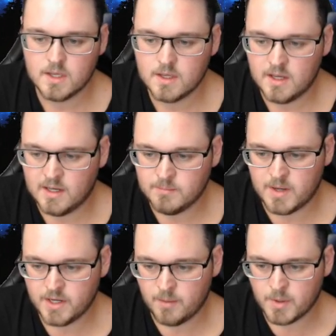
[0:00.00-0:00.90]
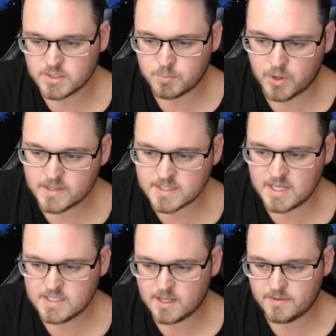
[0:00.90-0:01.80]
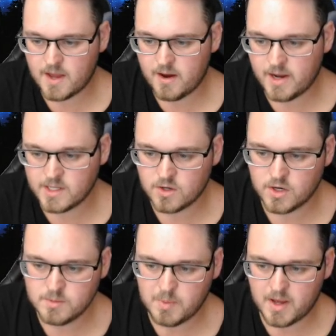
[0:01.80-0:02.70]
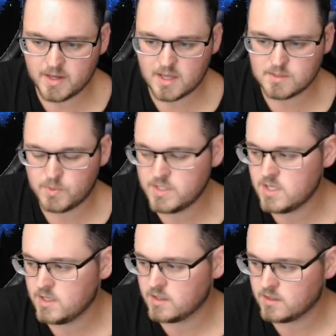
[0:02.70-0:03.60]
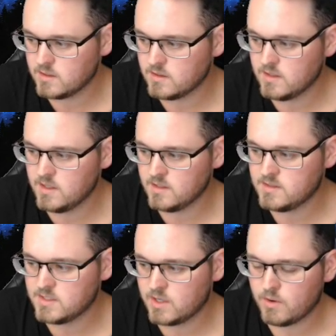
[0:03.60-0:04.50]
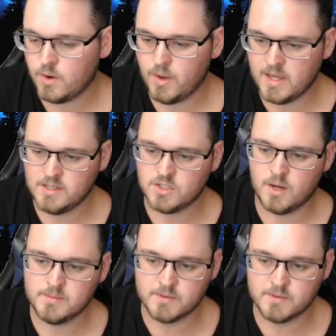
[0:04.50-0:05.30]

I'm not surprised that he's that highly owned, but I guess when you you consider it in terms of a